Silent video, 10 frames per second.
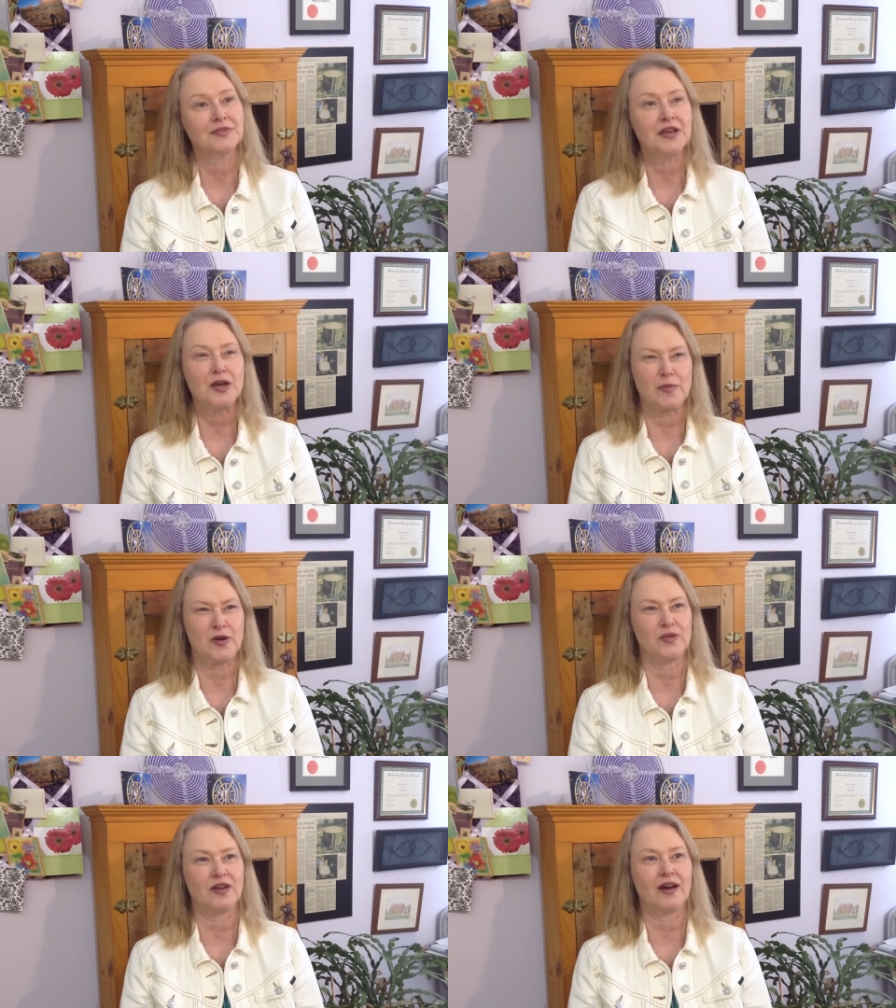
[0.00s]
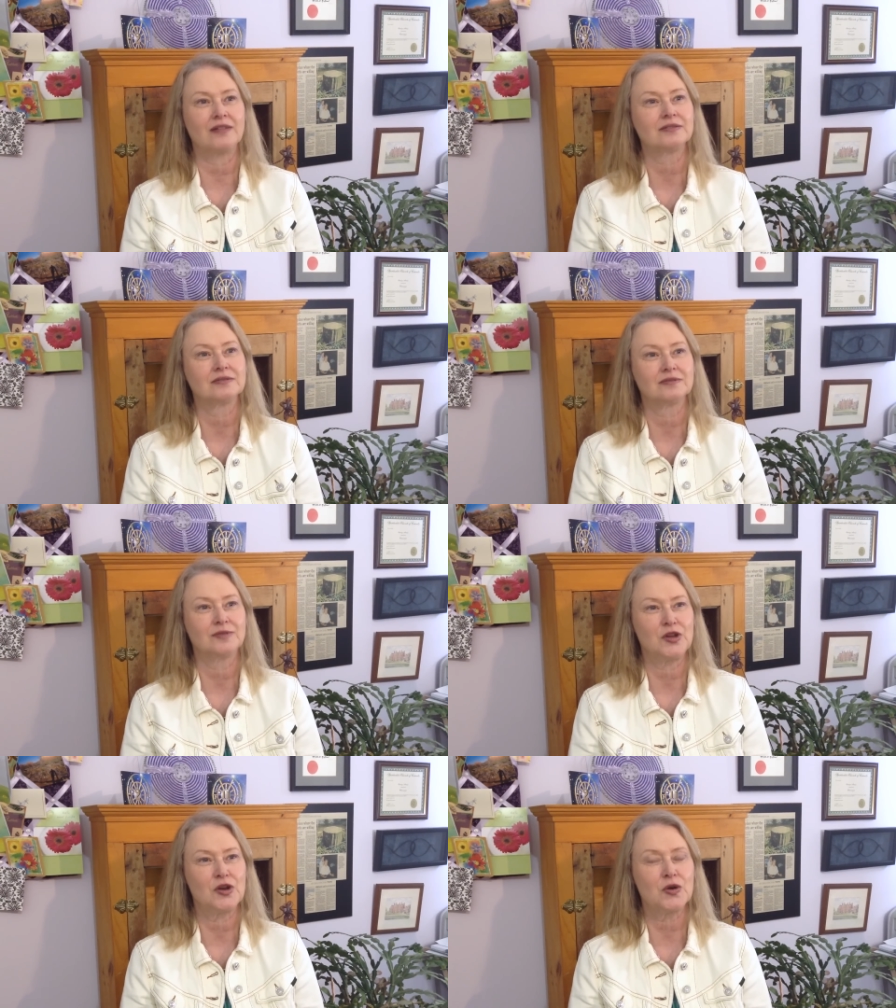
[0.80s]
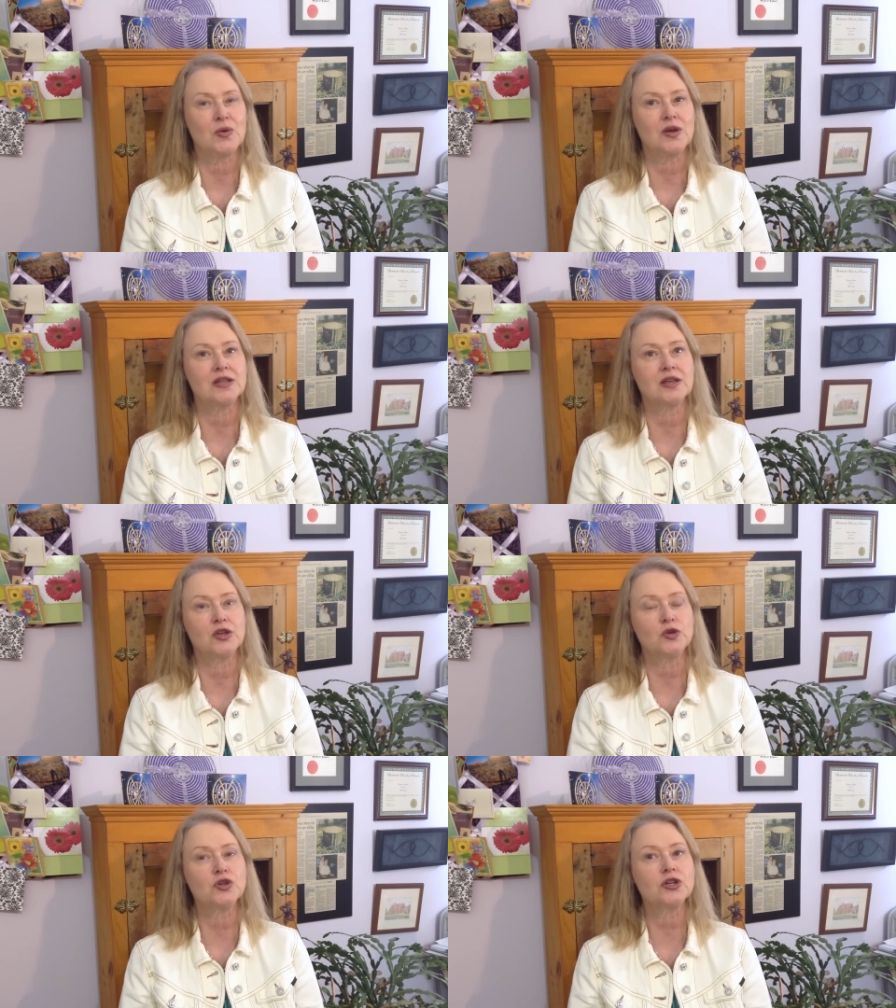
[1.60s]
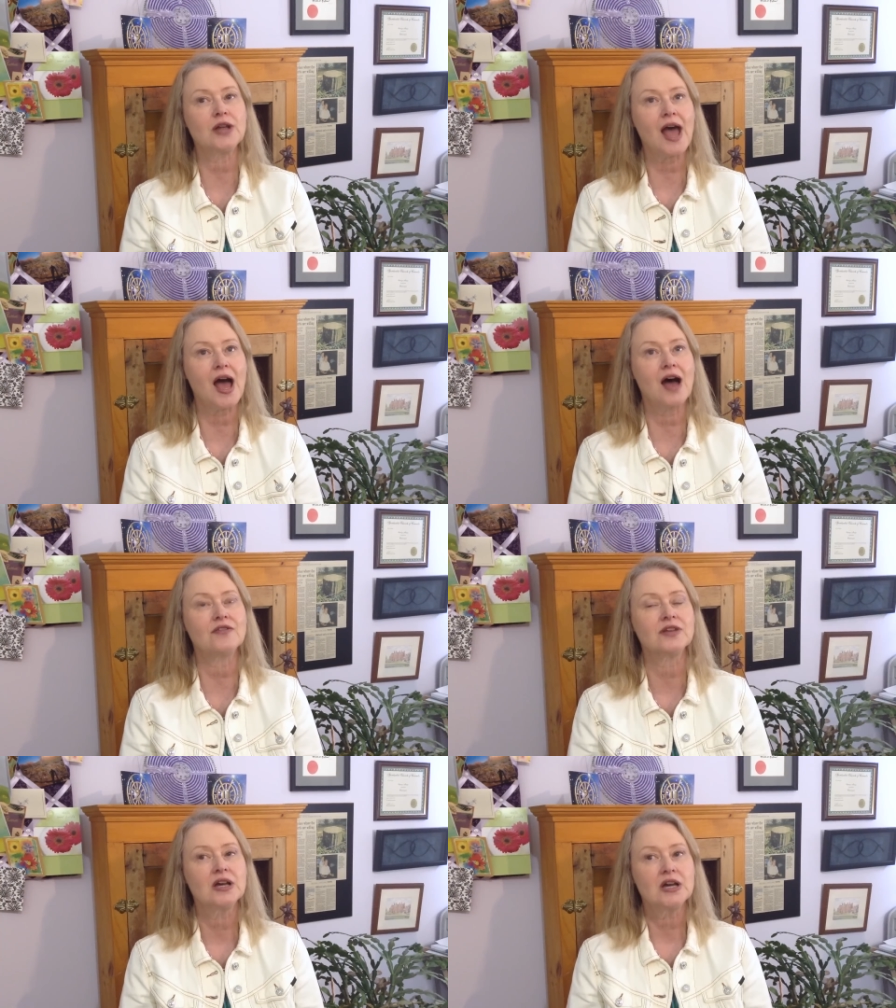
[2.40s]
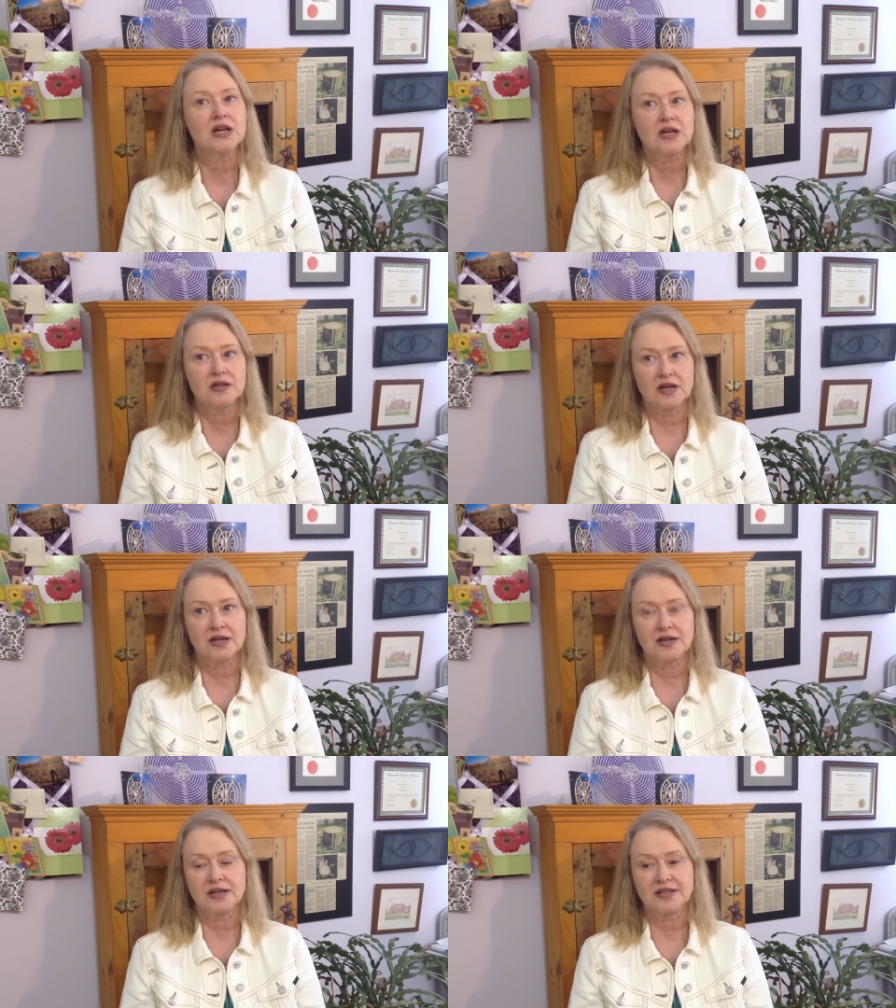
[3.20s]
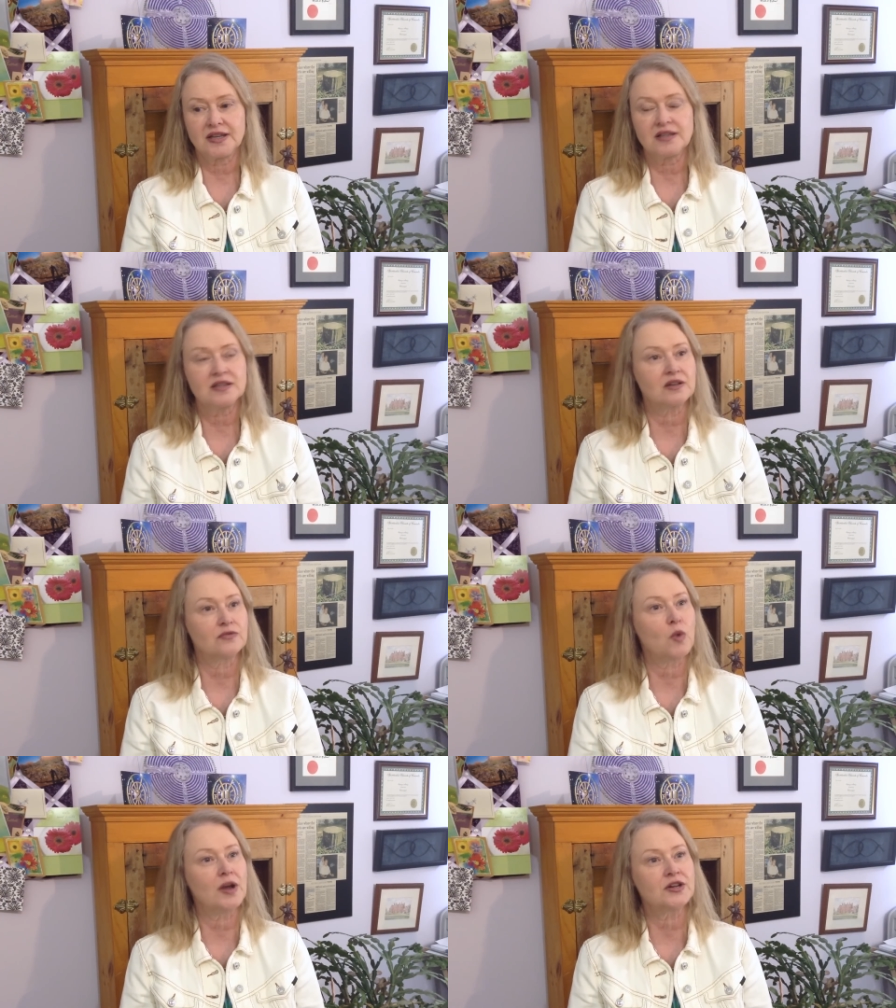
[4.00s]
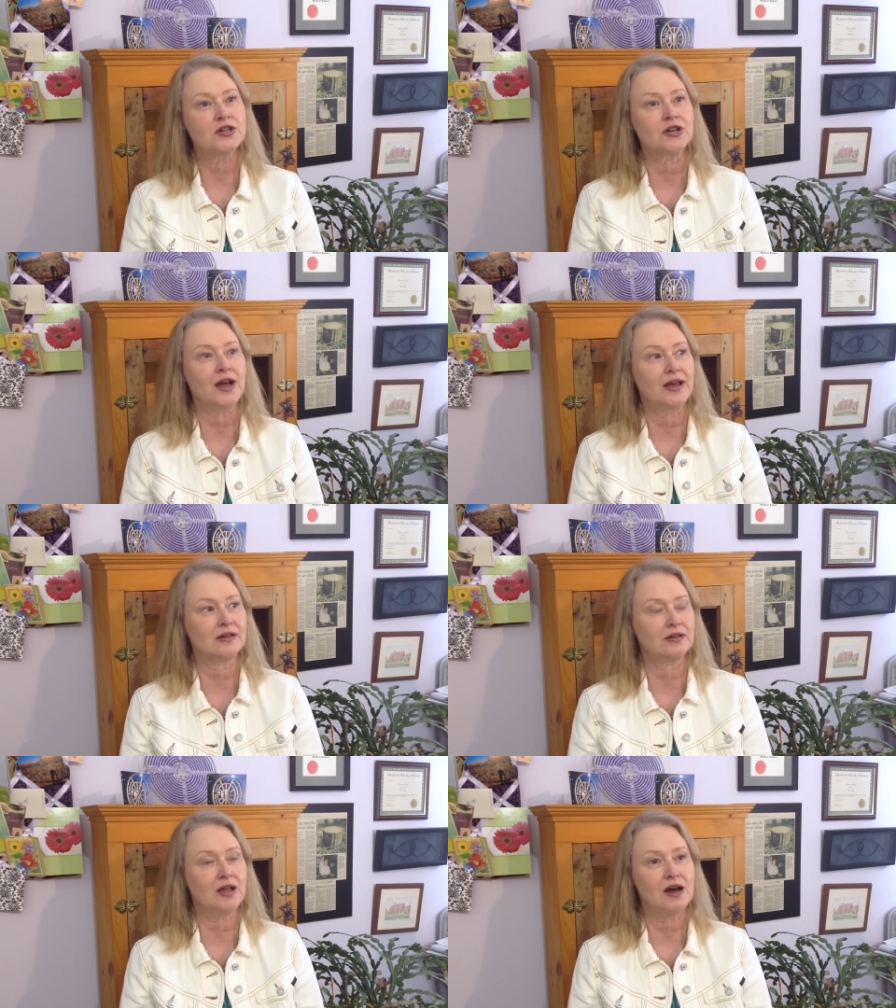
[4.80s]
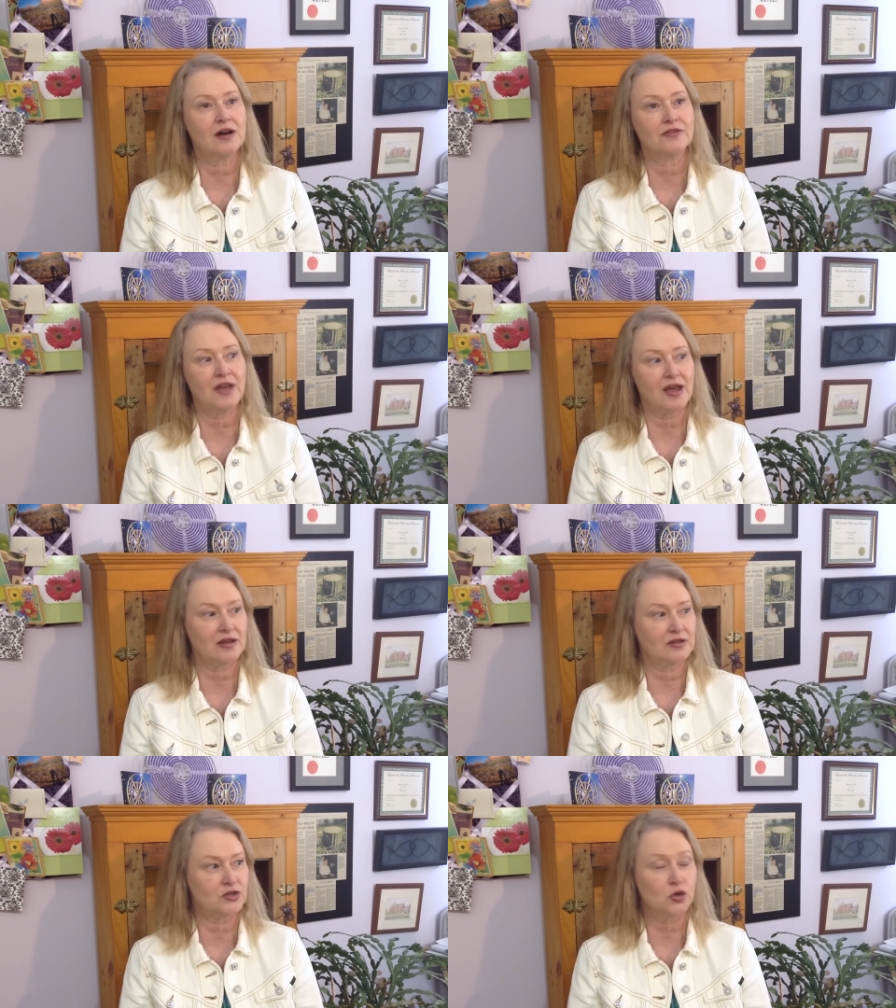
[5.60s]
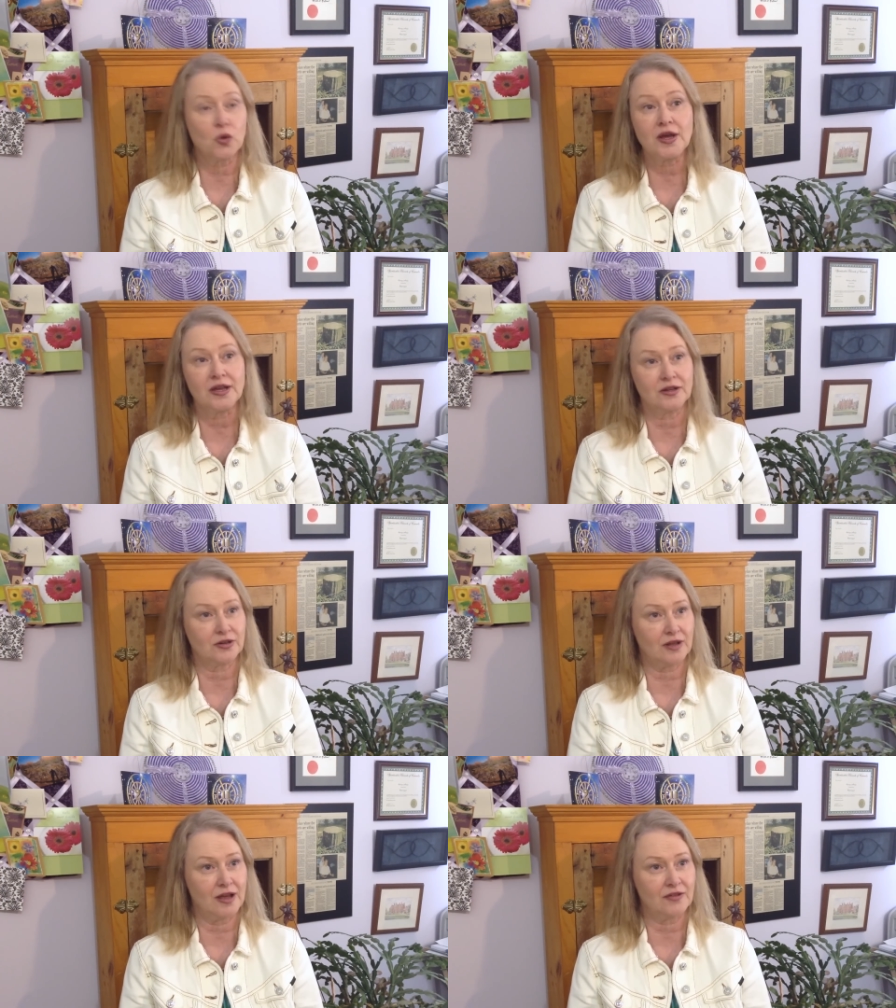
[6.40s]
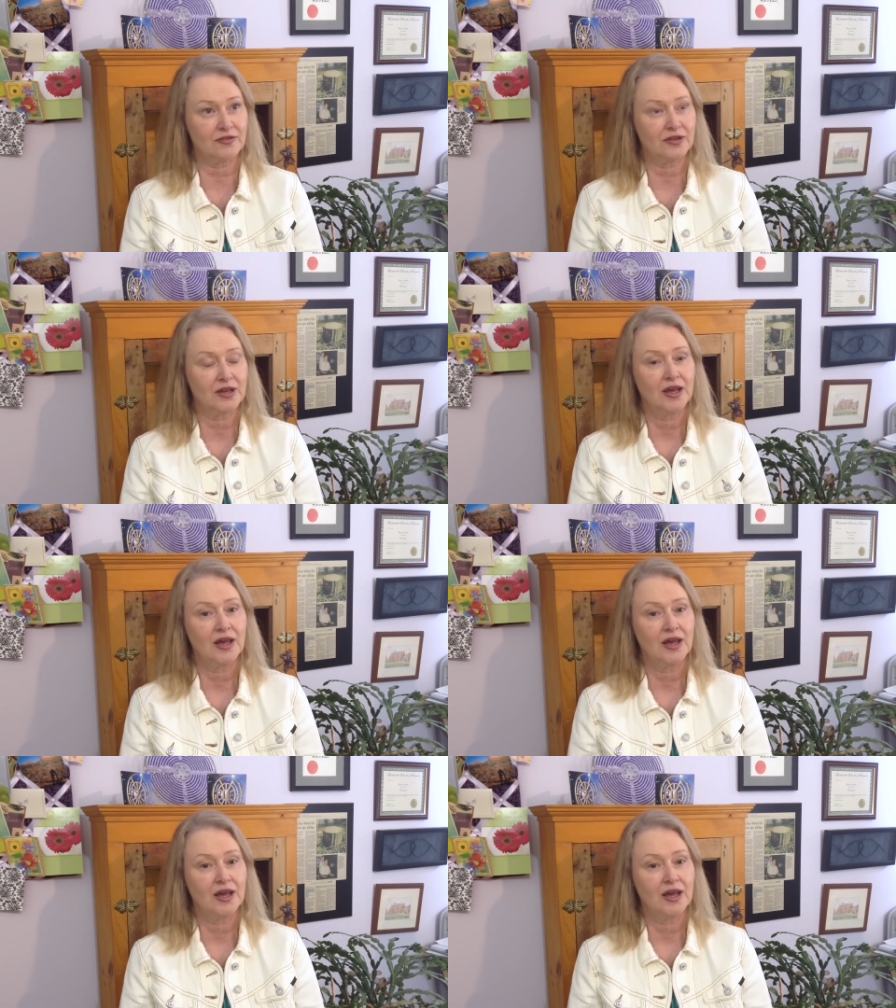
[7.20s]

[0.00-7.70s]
think about that. You know, you should have a sense of wonder and love and joy in your life,